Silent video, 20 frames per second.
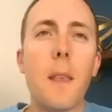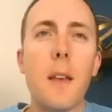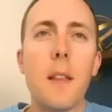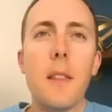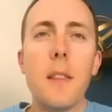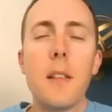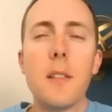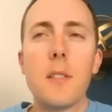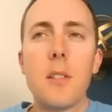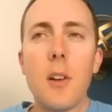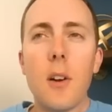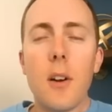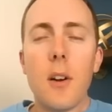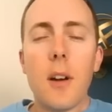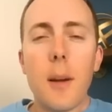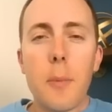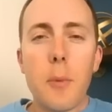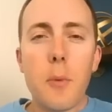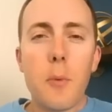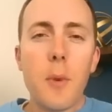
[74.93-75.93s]
this car,
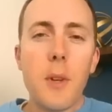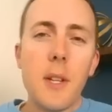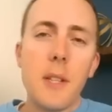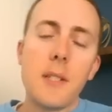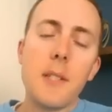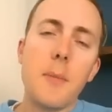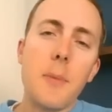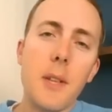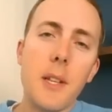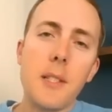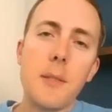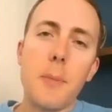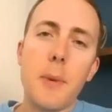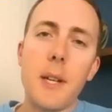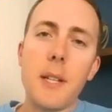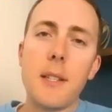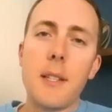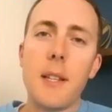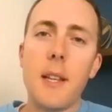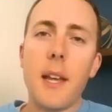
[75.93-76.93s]
I've been reading some things about
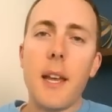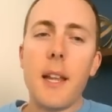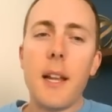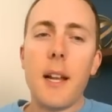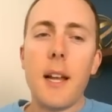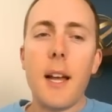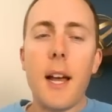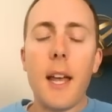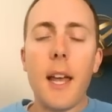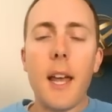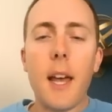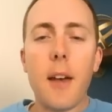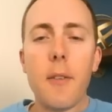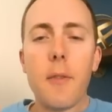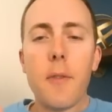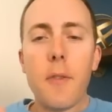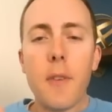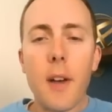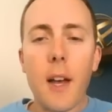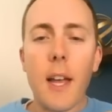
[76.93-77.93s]
it today, and I
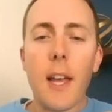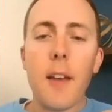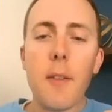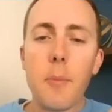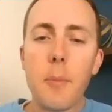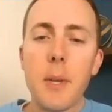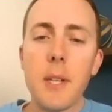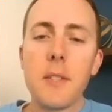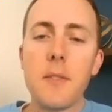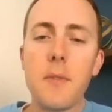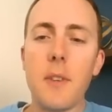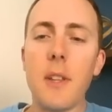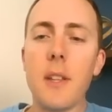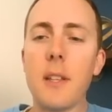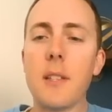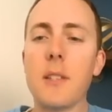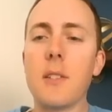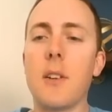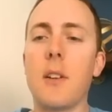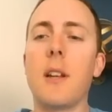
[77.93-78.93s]
have mixed
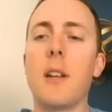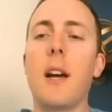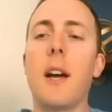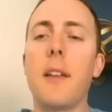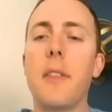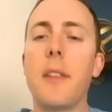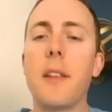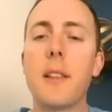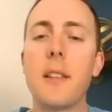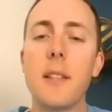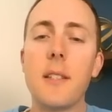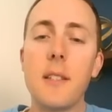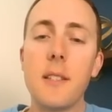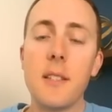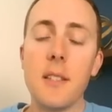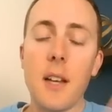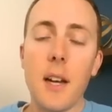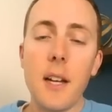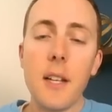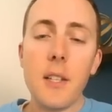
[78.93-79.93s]
feelings on it. I think the
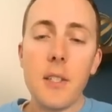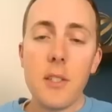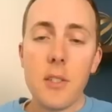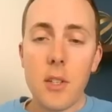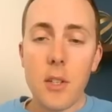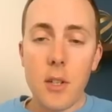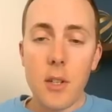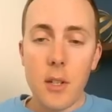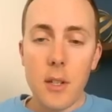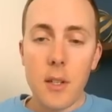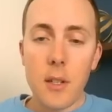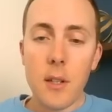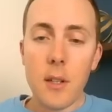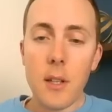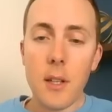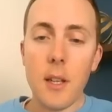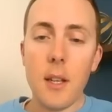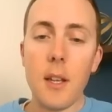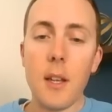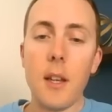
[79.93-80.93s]
design is good
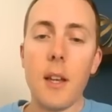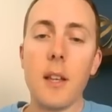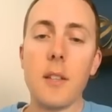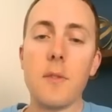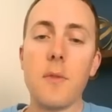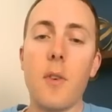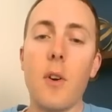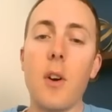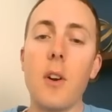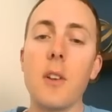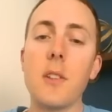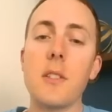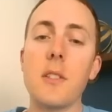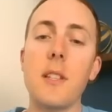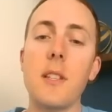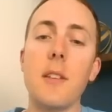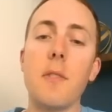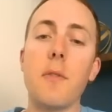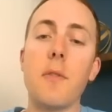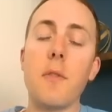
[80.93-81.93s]
as far as
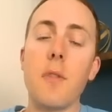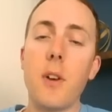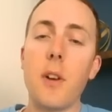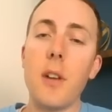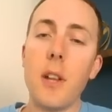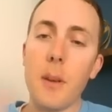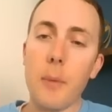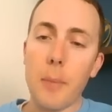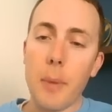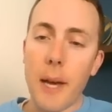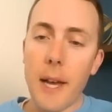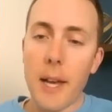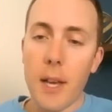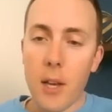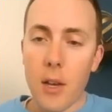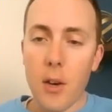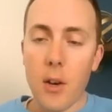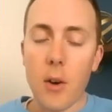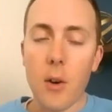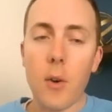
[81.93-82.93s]
the front and back
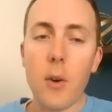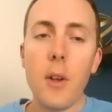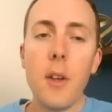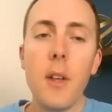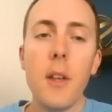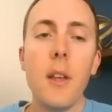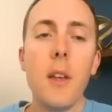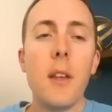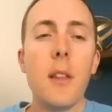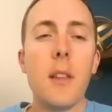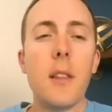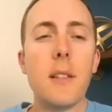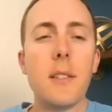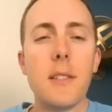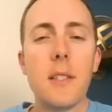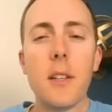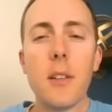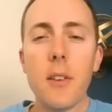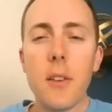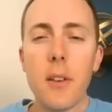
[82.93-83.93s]
go. The
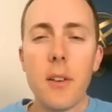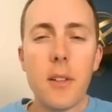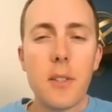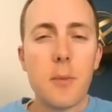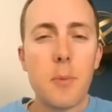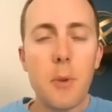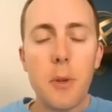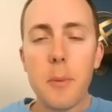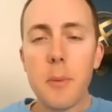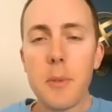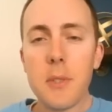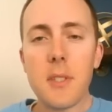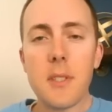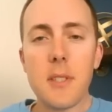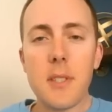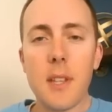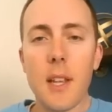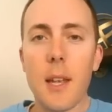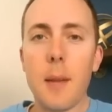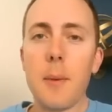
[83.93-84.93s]
interior is pretty much the
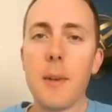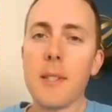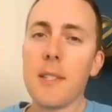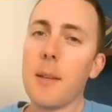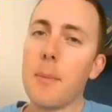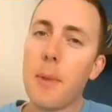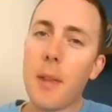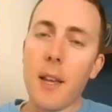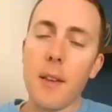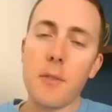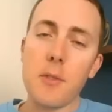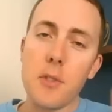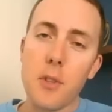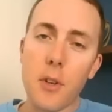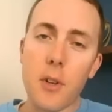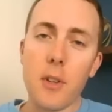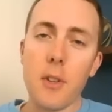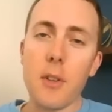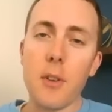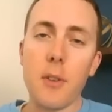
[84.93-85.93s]
same, except they have
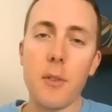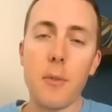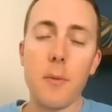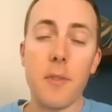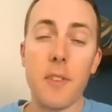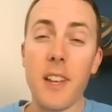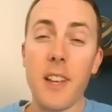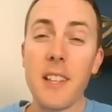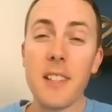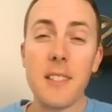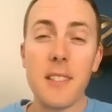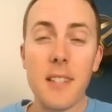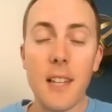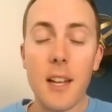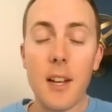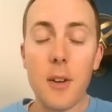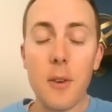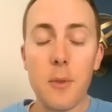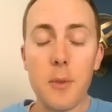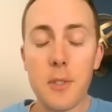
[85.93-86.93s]
circular vents
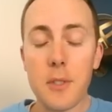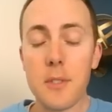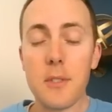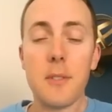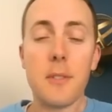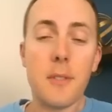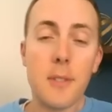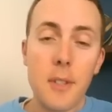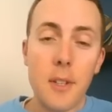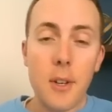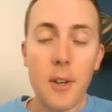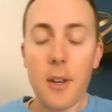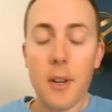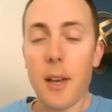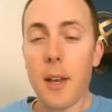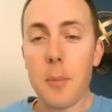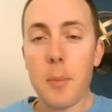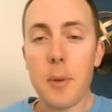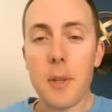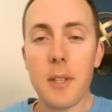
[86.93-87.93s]
now, which,
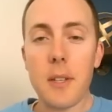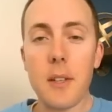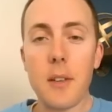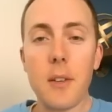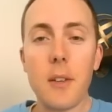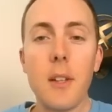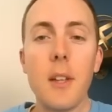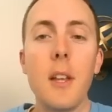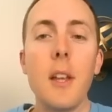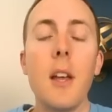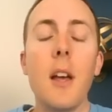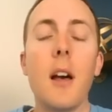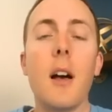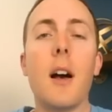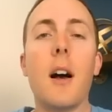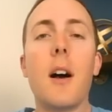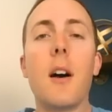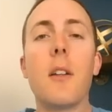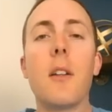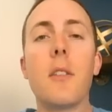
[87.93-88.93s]
okay, big deal.
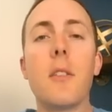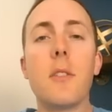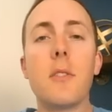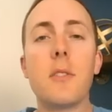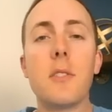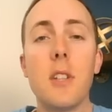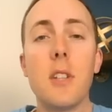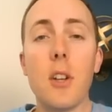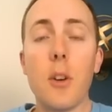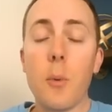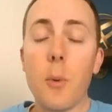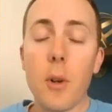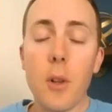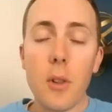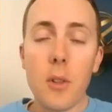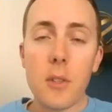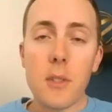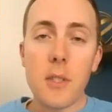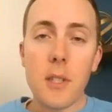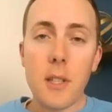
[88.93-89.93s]
The steering wheel
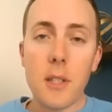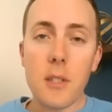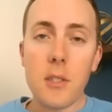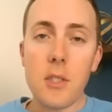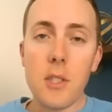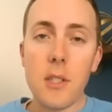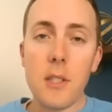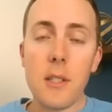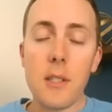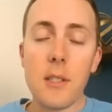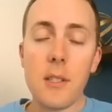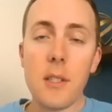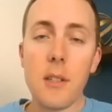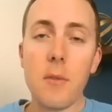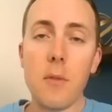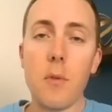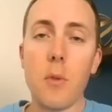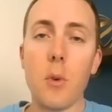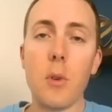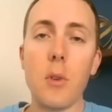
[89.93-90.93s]
looks like the
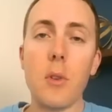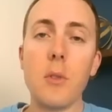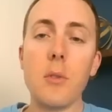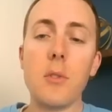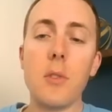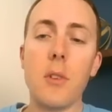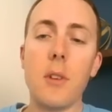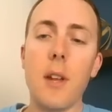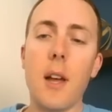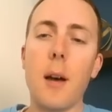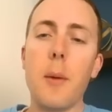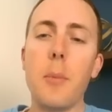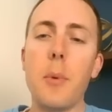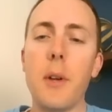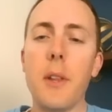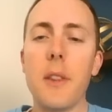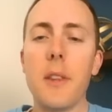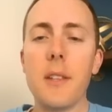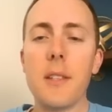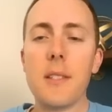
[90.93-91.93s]
GTC4 Lusso now,
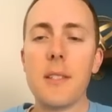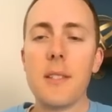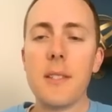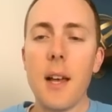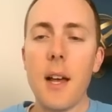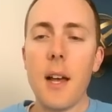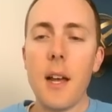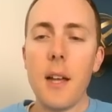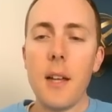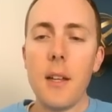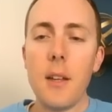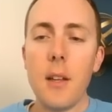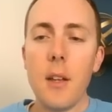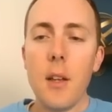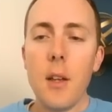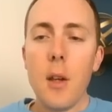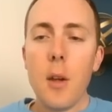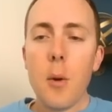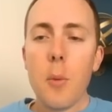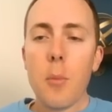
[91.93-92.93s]
but the side
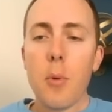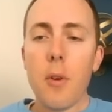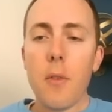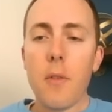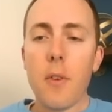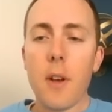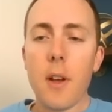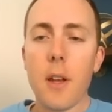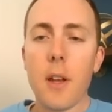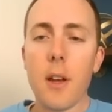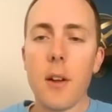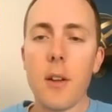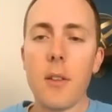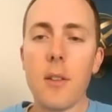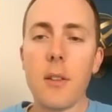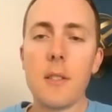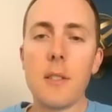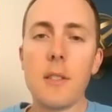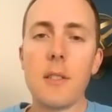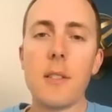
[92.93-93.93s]
profile here
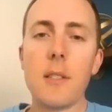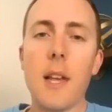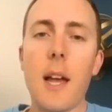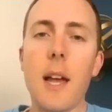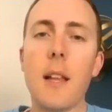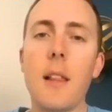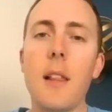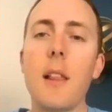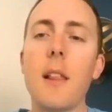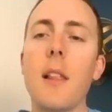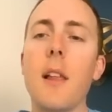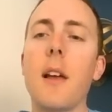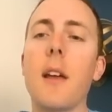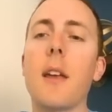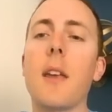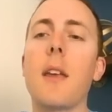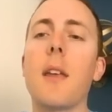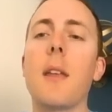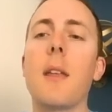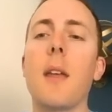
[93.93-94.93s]
looks exactly
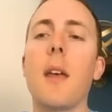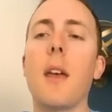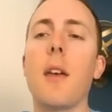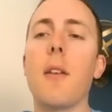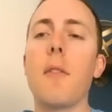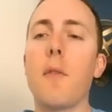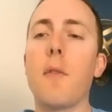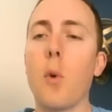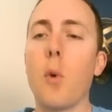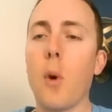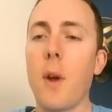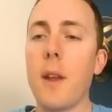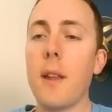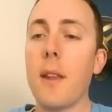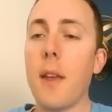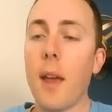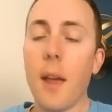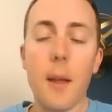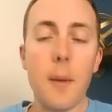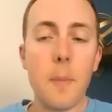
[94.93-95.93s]
like a
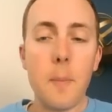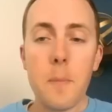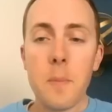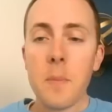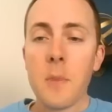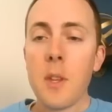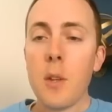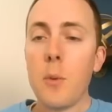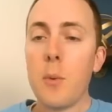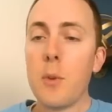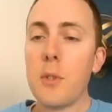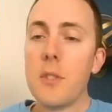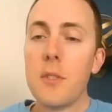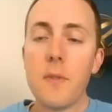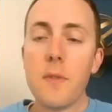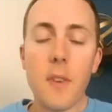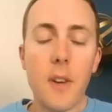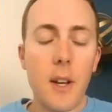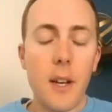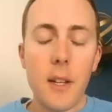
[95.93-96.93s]
488, which is
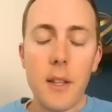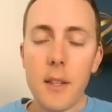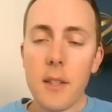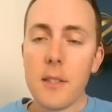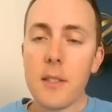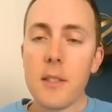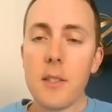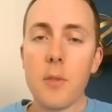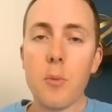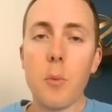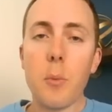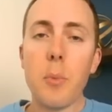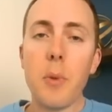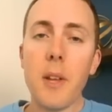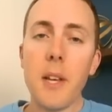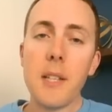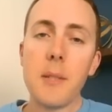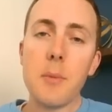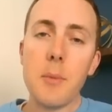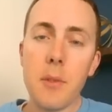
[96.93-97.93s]
fine. This is a
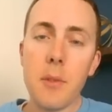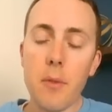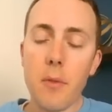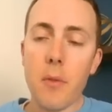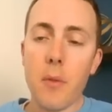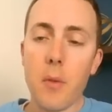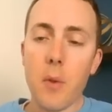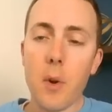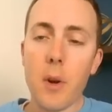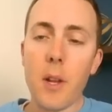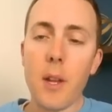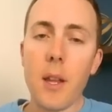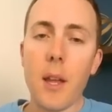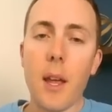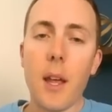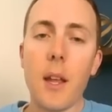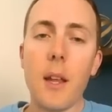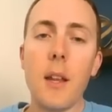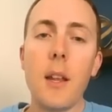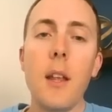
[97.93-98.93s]
replacement of a
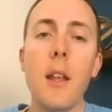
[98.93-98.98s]
488,